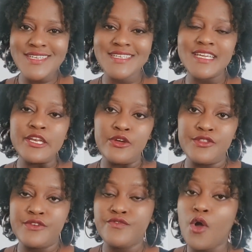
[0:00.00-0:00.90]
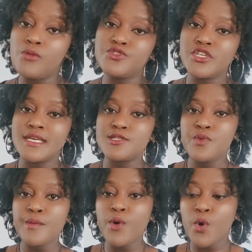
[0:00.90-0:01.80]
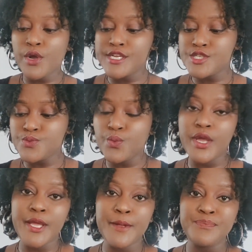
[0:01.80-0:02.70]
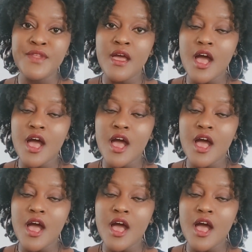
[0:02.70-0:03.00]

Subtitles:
that in on the forms, you get to a point where